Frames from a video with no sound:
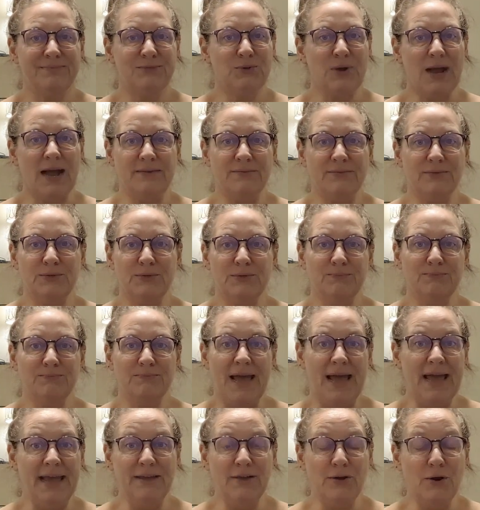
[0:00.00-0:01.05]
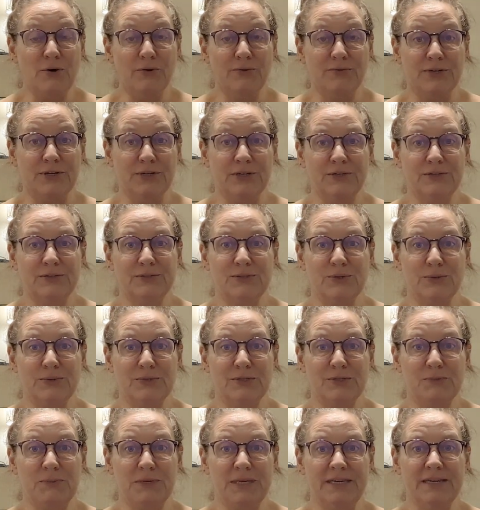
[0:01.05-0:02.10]
travel hangover, so to
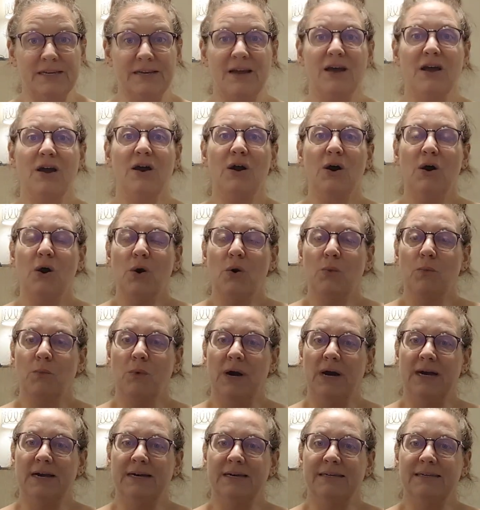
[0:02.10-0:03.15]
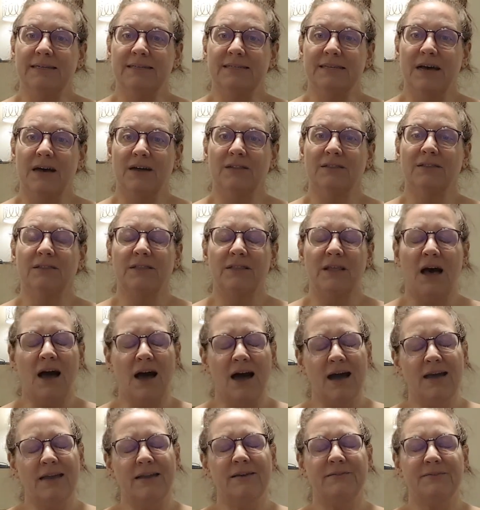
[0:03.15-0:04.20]
speak, was a
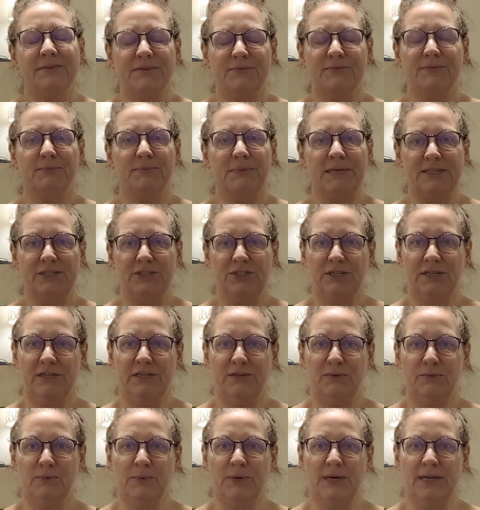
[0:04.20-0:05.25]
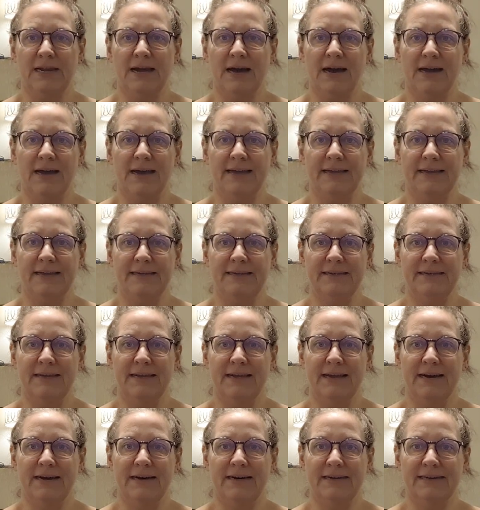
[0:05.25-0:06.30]
lot of inflammation when
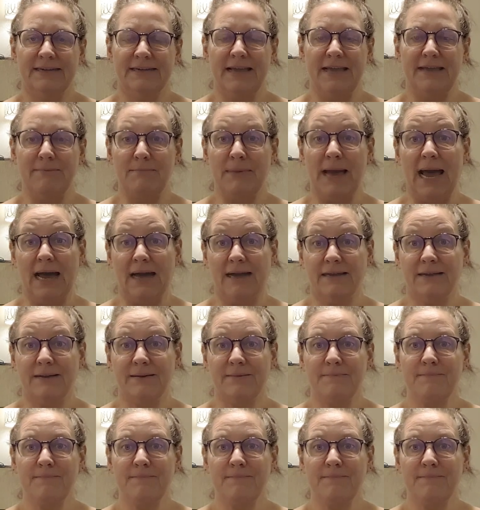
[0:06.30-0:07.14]
I came back.